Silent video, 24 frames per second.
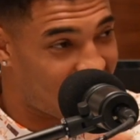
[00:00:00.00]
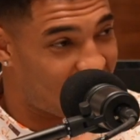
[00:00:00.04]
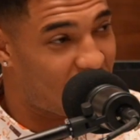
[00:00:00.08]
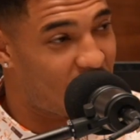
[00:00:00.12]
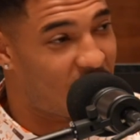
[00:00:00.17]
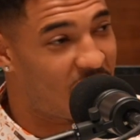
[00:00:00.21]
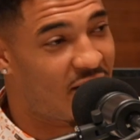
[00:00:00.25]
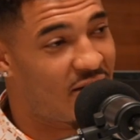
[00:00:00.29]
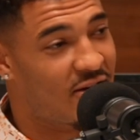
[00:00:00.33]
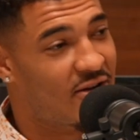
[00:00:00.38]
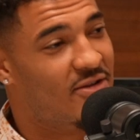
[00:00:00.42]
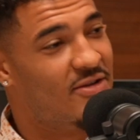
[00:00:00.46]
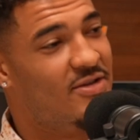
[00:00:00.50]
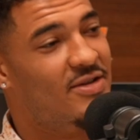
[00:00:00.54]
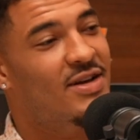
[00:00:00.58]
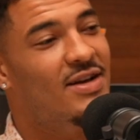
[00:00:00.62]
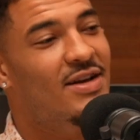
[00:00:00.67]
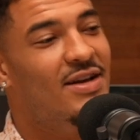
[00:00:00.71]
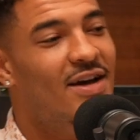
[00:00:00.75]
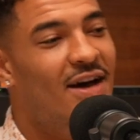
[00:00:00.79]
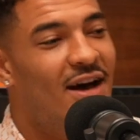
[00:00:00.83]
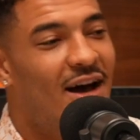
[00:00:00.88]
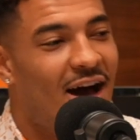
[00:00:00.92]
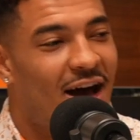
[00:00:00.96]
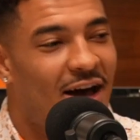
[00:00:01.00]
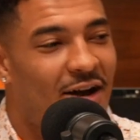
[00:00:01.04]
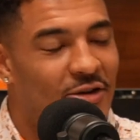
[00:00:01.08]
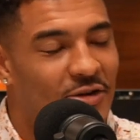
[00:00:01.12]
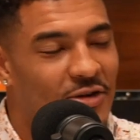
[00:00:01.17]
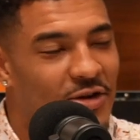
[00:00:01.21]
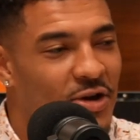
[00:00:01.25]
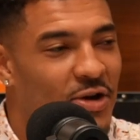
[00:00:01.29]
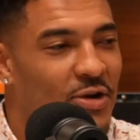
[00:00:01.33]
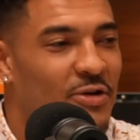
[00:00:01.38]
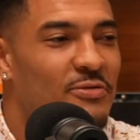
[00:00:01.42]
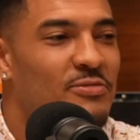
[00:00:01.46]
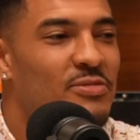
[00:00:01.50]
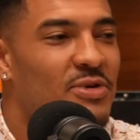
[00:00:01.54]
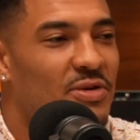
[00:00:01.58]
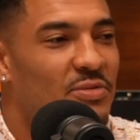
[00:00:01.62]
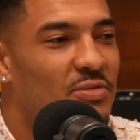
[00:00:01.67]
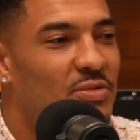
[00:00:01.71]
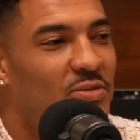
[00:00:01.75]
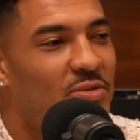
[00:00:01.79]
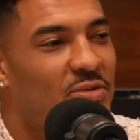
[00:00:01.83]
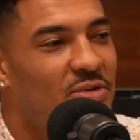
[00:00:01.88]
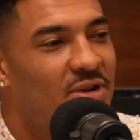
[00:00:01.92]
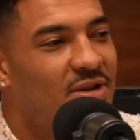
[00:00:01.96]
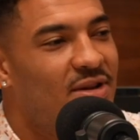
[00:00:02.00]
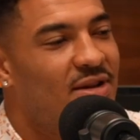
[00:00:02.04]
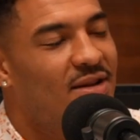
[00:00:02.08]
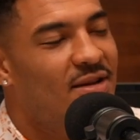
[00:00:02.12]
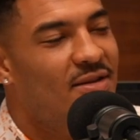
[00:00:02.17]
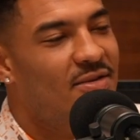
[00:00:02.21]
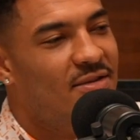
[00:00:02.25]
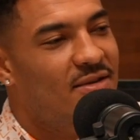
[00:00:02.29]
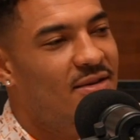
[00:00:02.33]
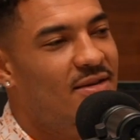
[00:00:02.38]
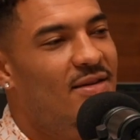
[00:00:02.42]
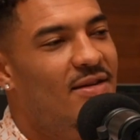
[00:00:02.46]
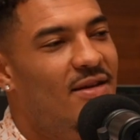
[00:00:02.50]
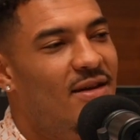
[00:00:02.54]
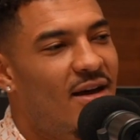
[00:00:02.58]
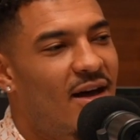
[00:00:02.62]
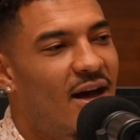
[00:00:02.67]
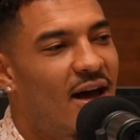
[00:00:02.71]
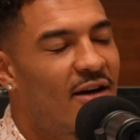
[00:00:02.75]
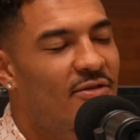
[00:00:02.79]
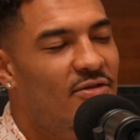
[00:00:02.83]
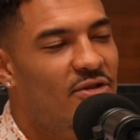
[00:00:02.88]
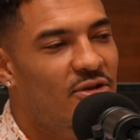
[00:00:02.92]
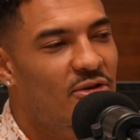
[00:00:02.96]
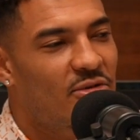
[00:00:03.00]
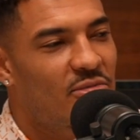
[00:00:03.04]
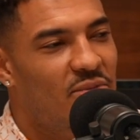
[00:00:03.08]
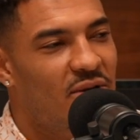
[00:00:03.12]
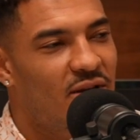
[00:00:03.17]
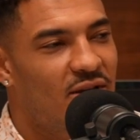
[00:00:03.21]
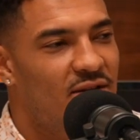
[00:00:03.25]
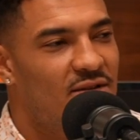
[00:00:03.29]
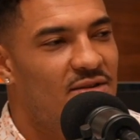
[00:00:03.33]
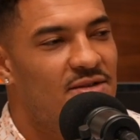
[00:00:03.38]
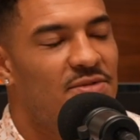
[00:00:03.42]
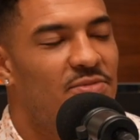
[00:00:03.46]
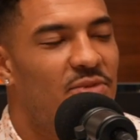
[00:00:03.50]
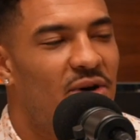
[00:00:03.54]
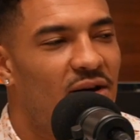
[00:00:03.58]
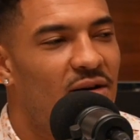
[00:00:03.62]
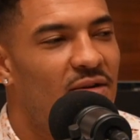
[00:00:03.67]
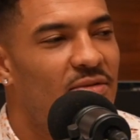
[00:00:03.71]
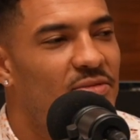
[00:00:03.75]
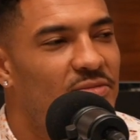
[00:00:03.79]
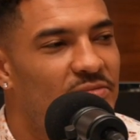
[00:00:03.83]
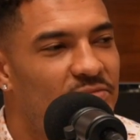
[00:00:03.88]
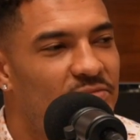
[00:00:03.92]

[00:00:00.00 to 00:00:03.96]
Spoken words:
come out, I don't know if people would have their opinions about